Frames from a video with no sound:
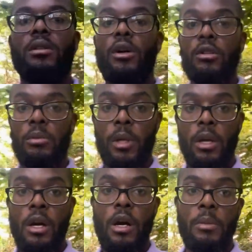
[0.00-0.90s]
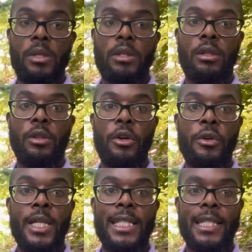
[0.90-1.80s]
Cold Spring Harbor is the
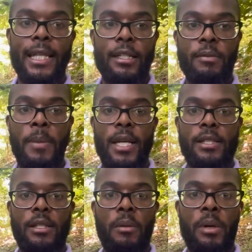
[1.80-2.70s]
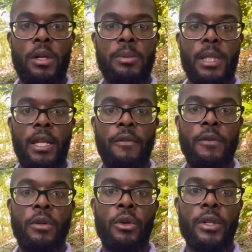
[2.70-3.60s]
36th best suburb to live
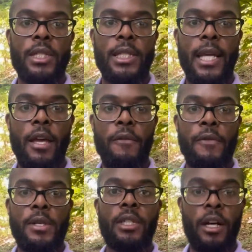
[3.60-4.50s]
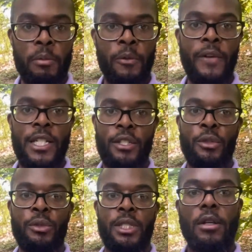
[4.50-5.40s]
in New York State for young
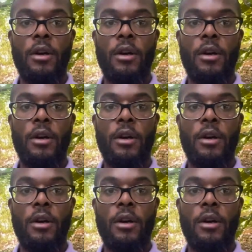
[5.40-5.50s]
professionals.